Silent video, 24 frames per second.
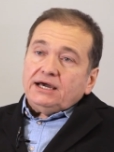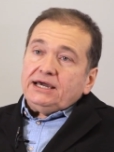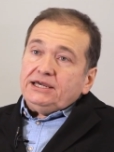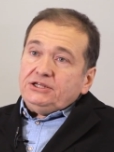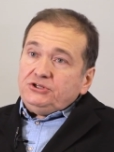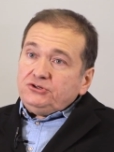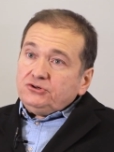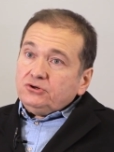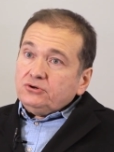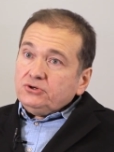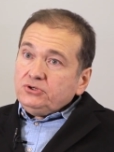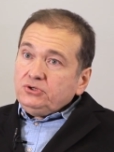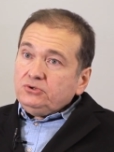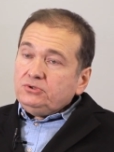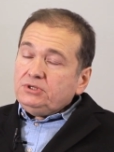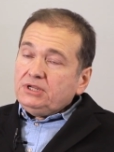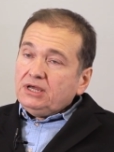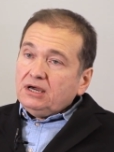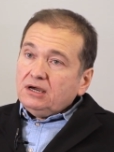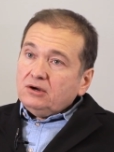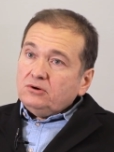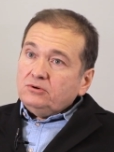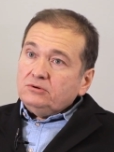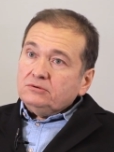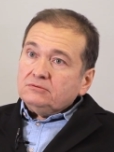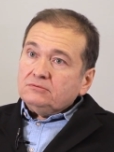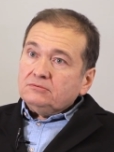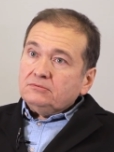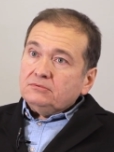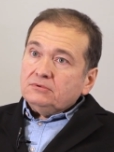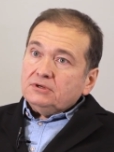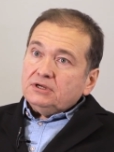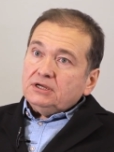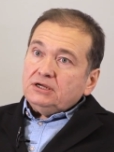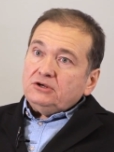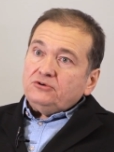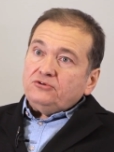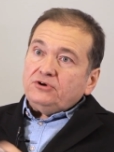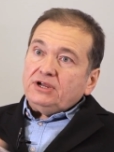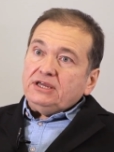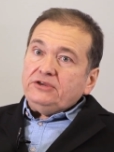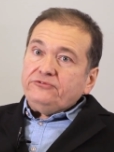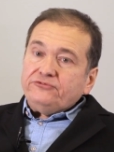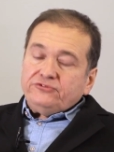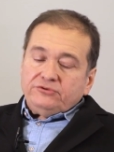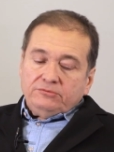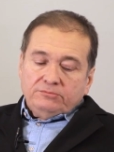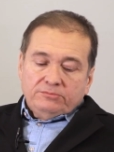I draw you now a
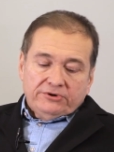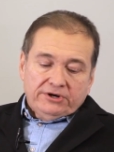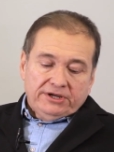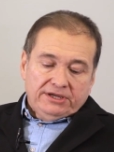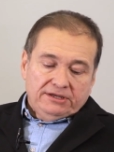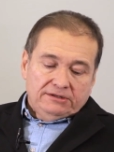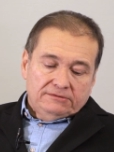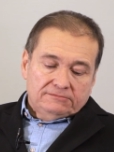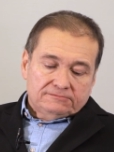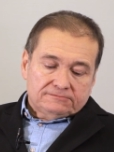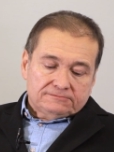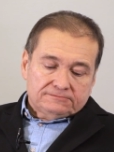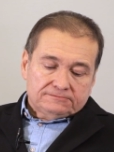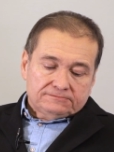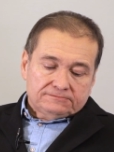raven brain.